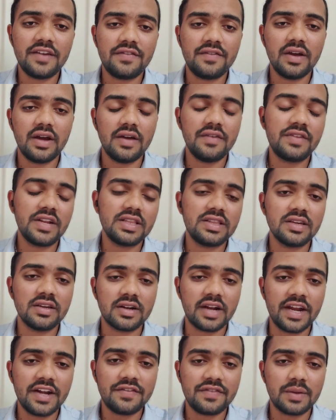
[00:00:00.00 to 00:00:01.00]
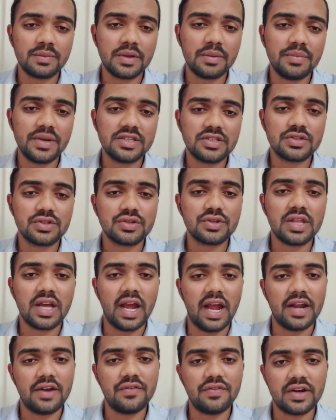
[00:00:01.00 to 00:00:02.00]
everything from the basics to the
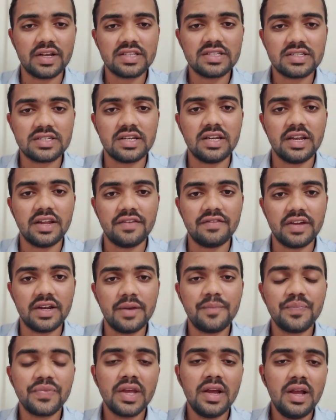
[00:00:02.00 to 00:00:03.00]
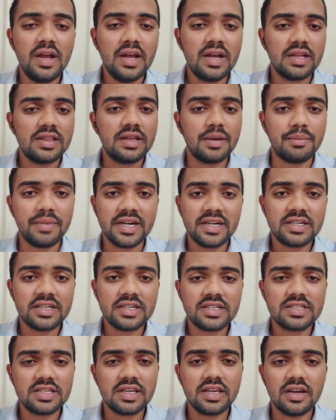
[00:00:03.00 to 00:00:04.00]
advanced level. The
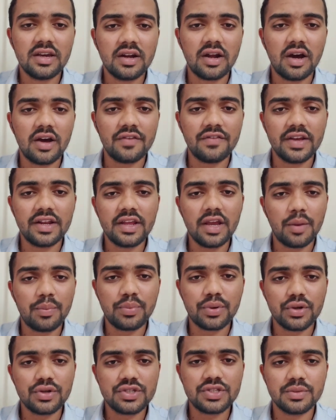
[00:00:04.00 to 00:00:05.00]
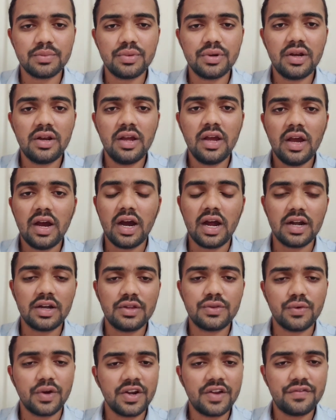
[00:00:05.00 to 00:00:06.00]
mentors here are very approachable and
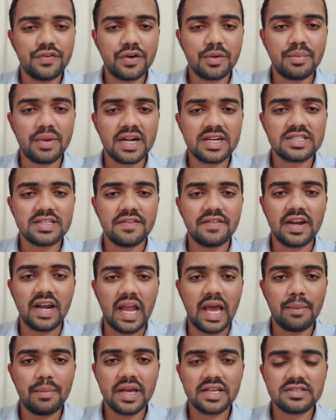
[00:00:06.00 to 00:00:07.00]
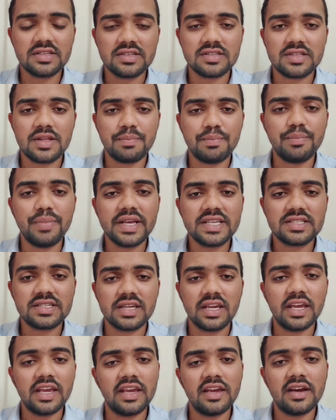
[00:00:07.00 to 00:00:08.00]
24/7 lab access is the best
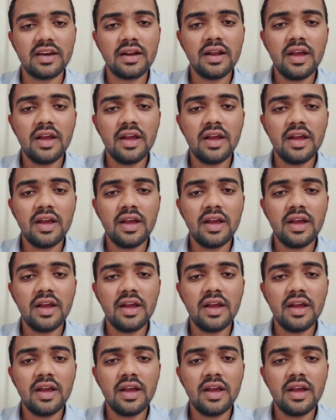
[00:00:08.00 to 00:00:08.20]
here,